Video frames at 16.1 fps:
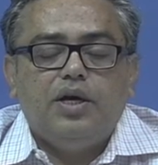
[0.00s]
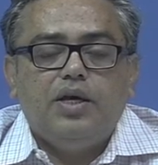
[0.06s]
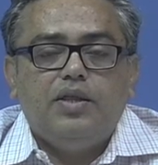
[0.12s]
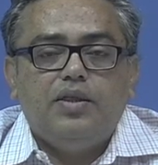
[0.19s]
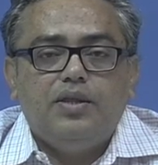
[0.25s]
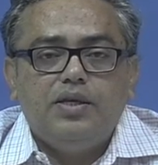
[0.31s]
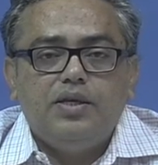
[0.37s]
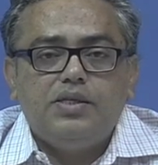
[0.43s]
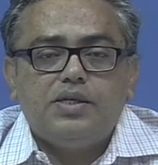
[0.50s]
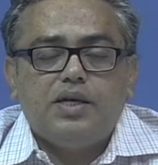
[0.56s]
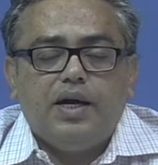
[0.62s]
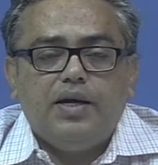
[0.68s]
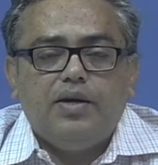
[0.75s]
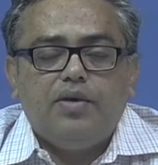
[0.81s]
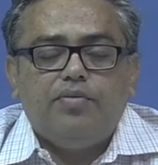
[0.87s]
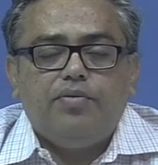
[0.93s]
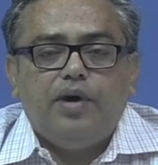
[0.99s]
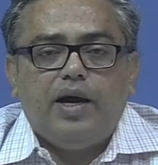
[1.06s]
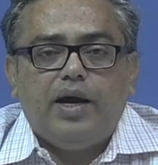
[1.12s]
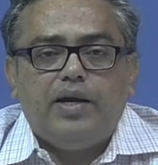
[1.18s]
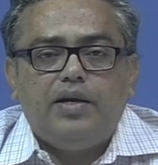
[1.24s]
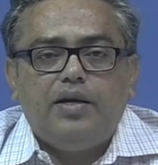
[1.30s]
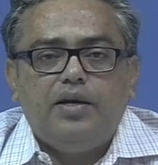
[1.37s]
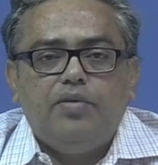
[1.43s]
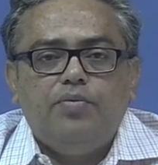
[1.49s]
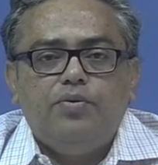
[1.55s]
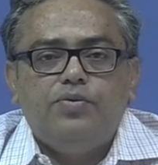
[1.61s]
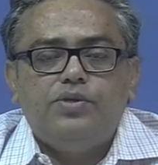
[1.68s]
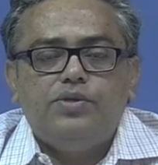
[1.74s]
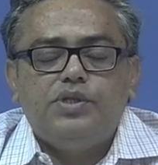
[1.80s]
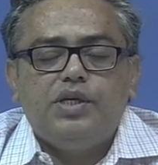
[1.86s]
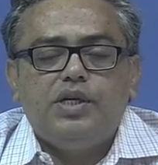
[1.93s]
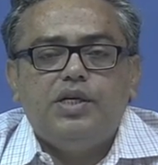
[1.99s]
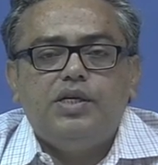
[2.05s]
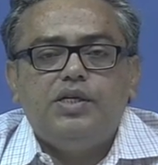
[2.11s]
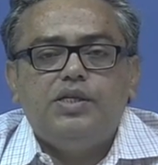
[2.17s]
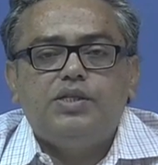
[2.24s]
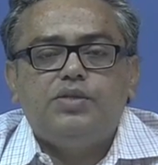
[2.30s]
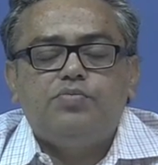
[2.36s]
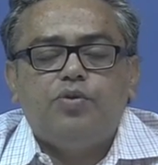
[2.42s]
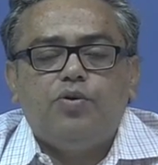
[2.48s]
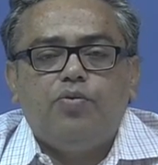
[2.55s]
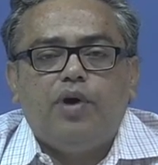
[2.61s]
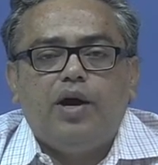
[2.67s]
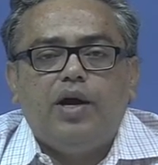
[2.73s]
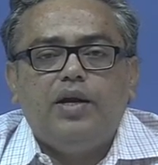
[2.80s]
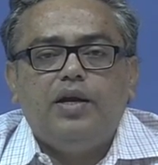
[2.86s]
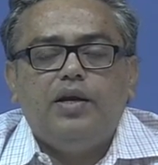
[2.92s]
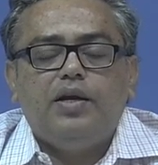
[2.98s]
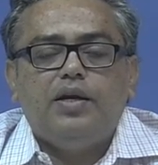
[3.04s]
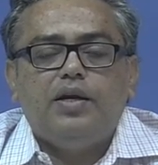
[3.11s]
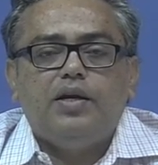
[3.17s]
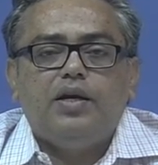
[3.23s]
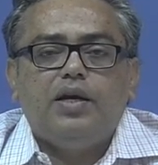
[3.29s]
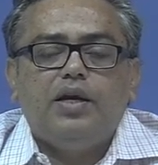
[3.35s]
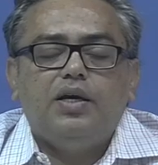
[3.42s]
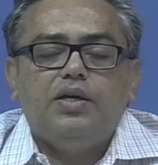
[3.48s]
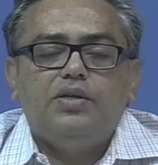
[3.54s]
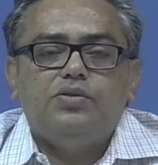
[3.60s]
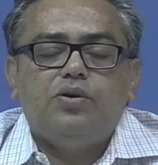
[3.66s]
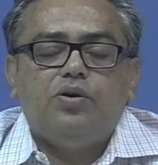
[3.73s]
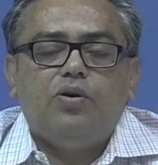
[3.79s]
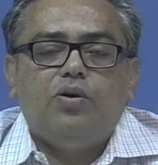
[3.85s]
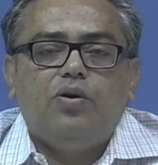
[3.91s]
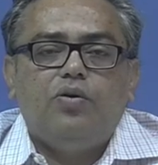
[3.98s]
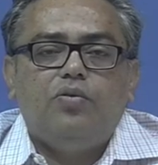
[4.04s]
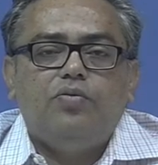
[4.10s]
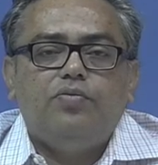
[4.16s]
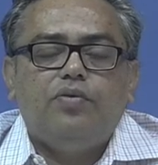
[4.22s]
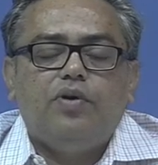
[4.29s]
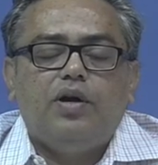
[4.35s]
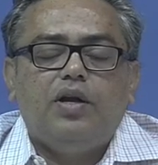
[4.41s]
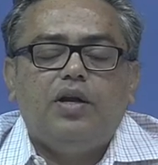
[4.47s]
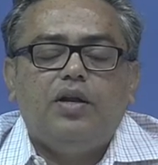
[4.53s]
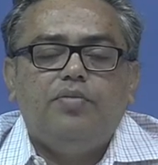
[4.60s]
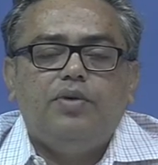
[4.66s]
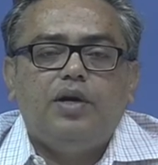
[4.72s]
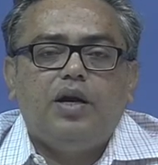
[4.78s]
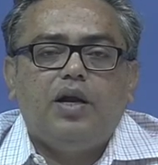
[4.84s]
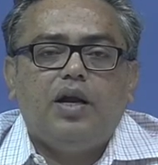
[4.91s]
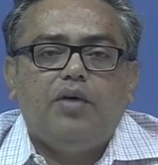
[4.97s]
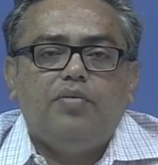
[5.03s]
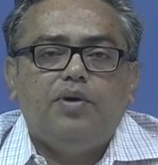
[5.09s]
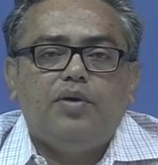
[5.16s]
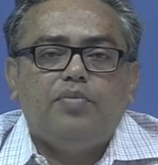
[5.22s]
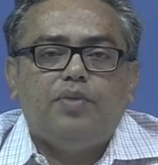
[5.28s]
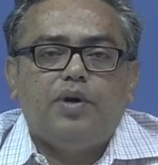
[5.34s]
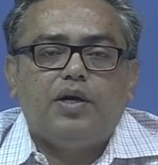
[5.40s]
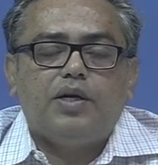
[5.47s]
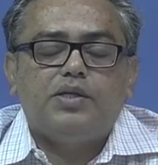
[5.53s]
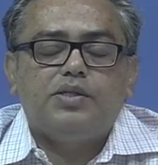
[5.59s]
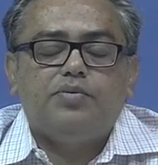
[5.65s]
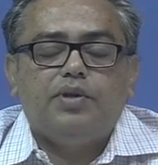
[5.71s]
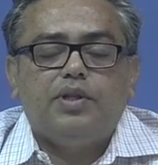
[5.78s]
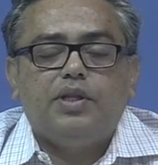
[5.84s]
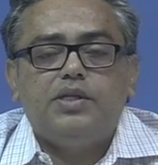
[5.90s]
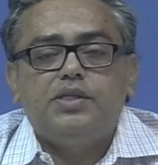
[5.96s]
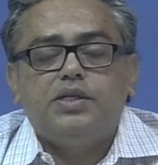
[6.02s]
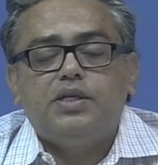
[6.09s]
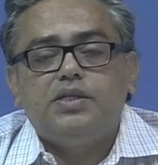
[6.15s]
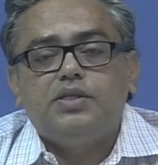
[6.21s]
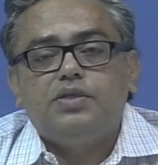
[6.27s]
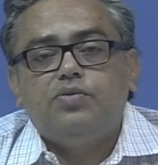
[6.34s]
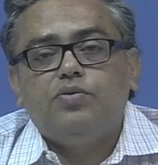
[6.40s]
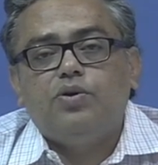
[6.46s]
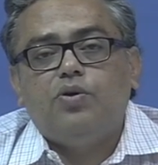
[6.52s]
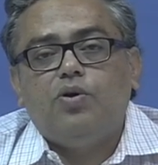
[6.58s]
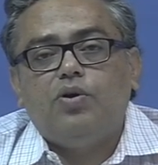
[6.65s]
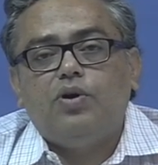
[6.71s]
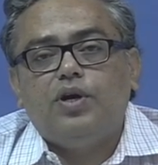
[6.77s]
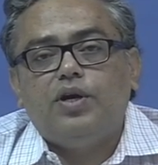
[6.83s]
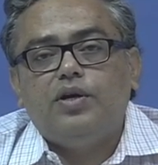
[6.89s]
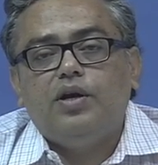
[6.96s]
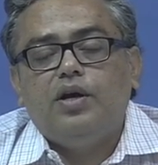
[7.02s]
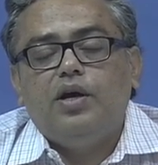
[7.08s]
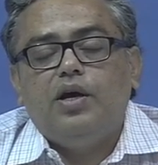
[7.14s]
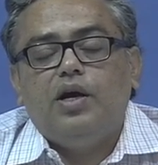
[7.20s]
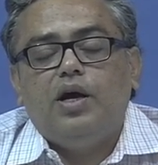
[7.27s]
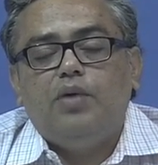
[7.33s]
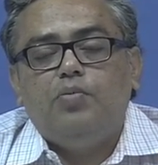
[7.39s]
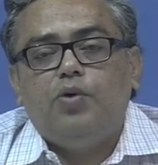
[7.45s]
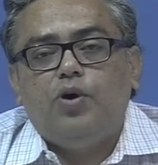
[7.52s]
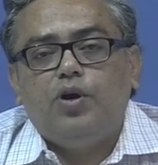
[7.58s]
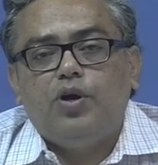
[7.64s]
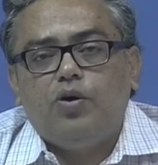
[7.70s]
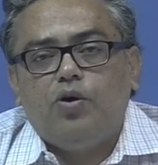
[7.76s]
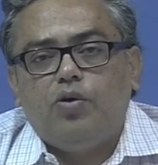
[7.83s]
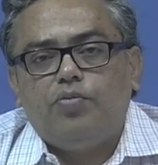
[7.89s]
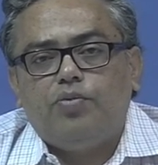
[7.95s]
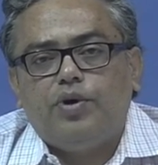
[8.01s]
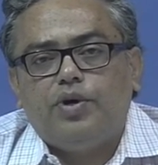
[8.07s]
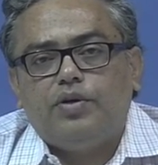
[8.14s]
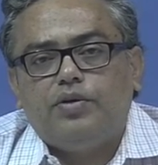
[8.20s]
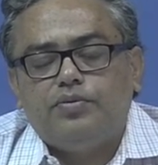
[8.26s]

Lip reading: This kind of attributes is provided in case of a limited liability partners, when that is the reason we called it a body corporate.